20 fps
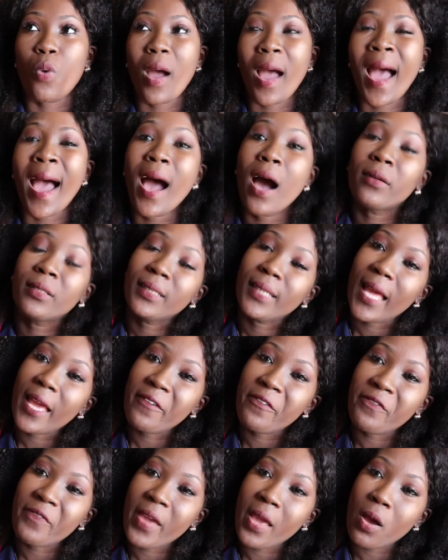How did
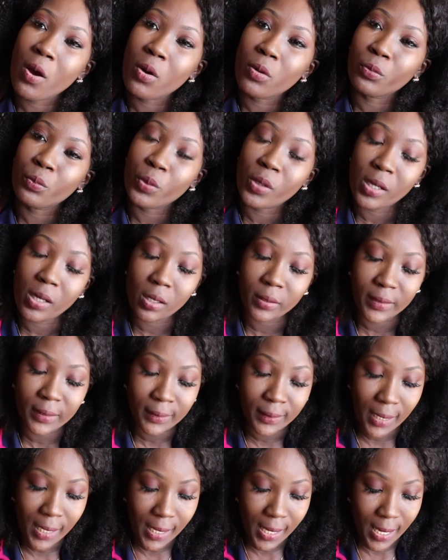I fail? Well, the
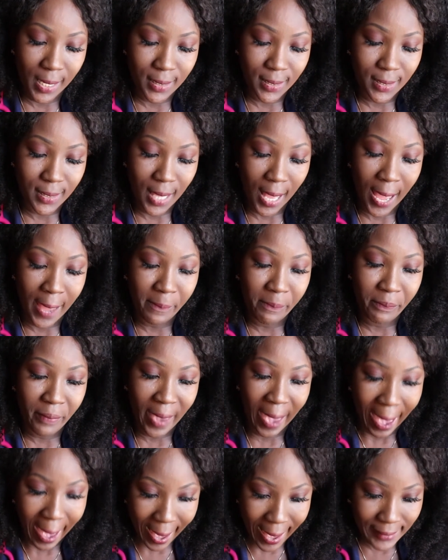thing is, I
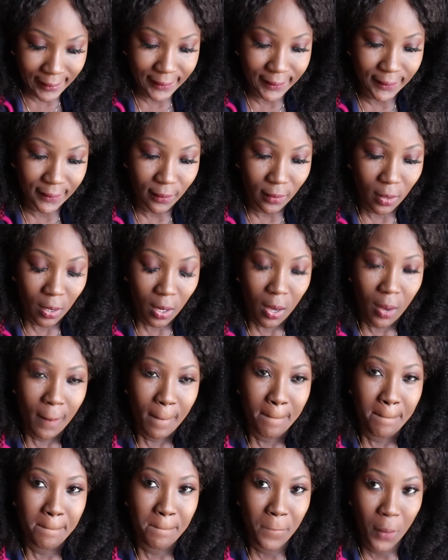passed
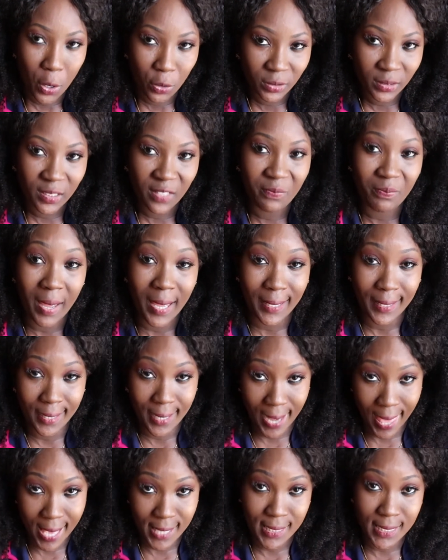most of my
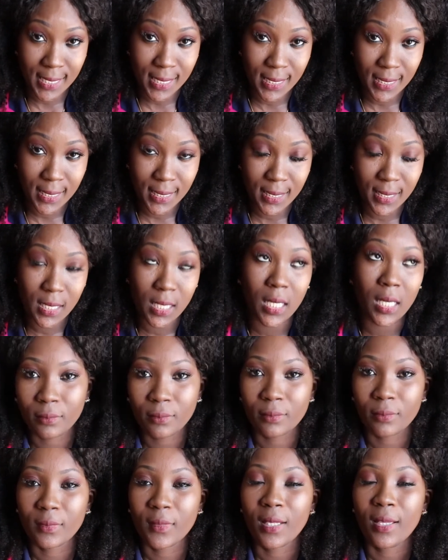classes,
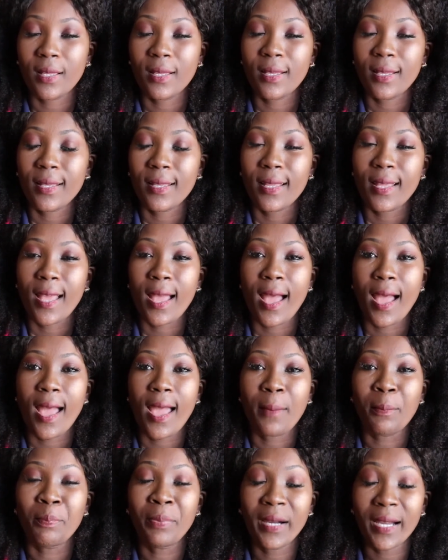
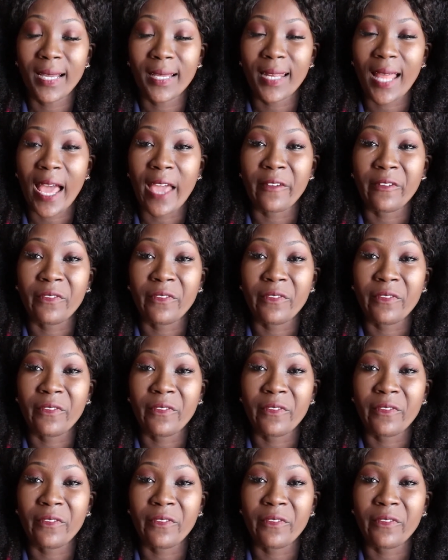but I